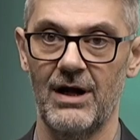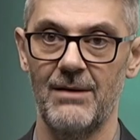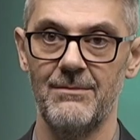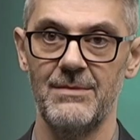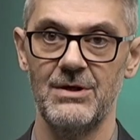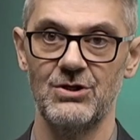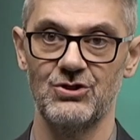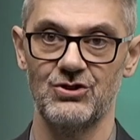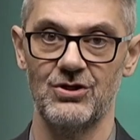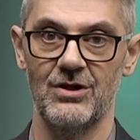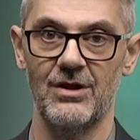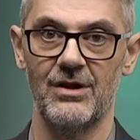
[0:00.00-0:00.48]

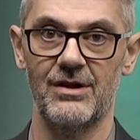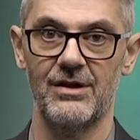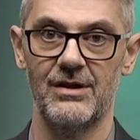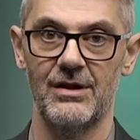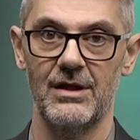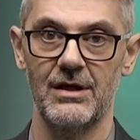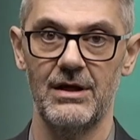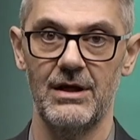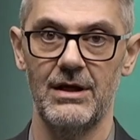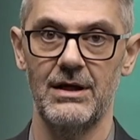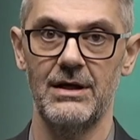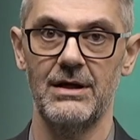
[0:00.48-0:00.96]

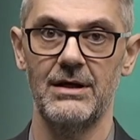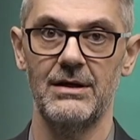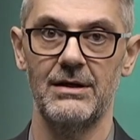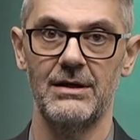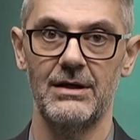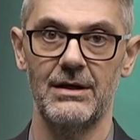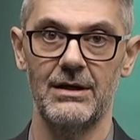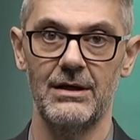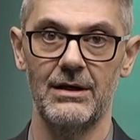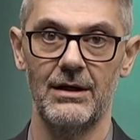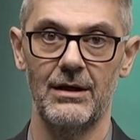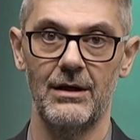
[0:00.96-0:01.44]
emissions in
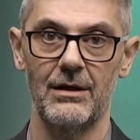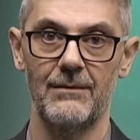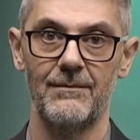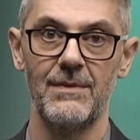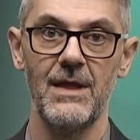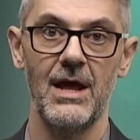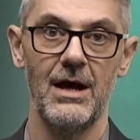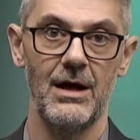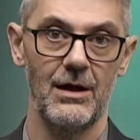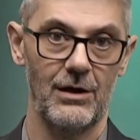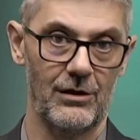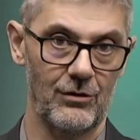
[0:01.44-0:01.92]

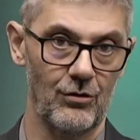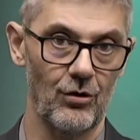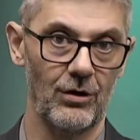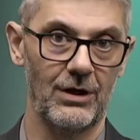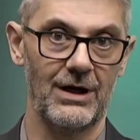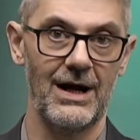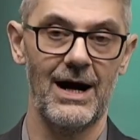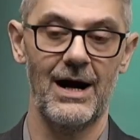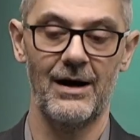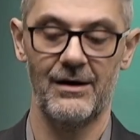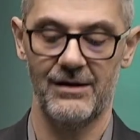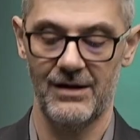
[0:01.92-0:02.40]

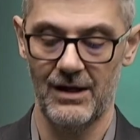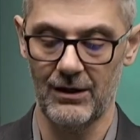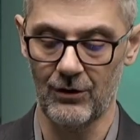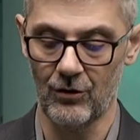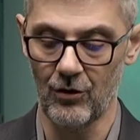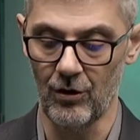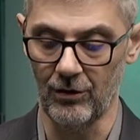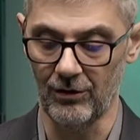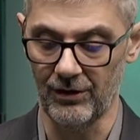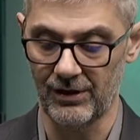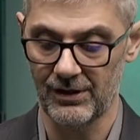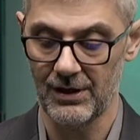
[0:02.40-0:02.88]
scorecards and
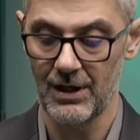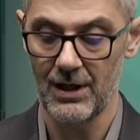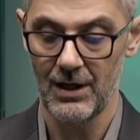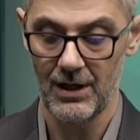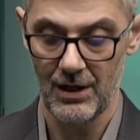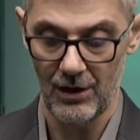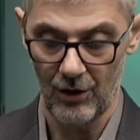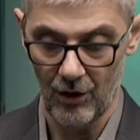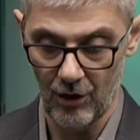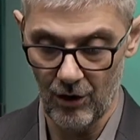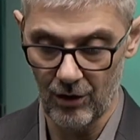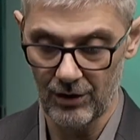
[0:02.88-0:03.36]
goals.
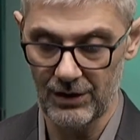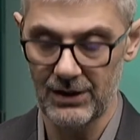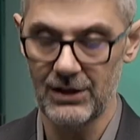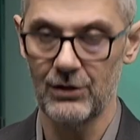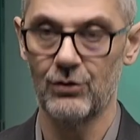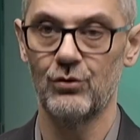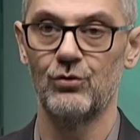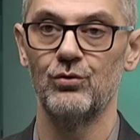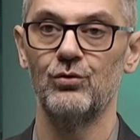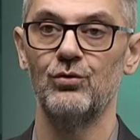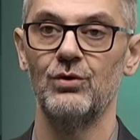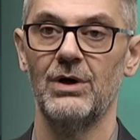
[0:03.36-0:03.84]
Only
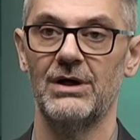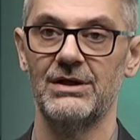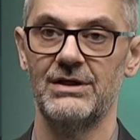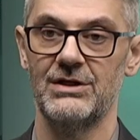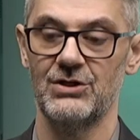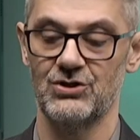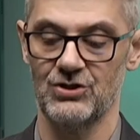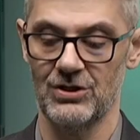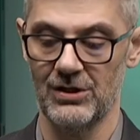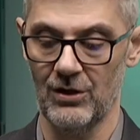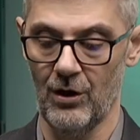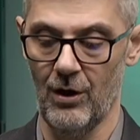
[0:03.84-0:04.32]
two
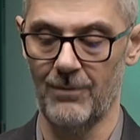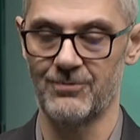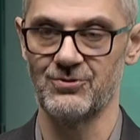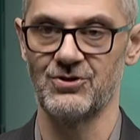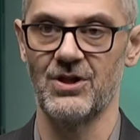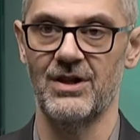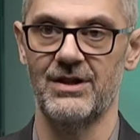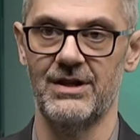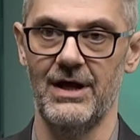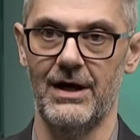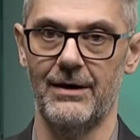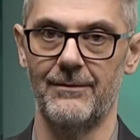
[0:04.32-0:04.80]
additional
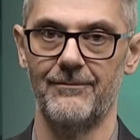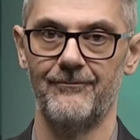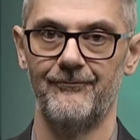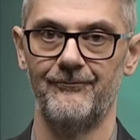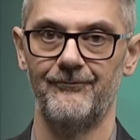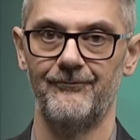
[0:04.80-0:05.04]
options there.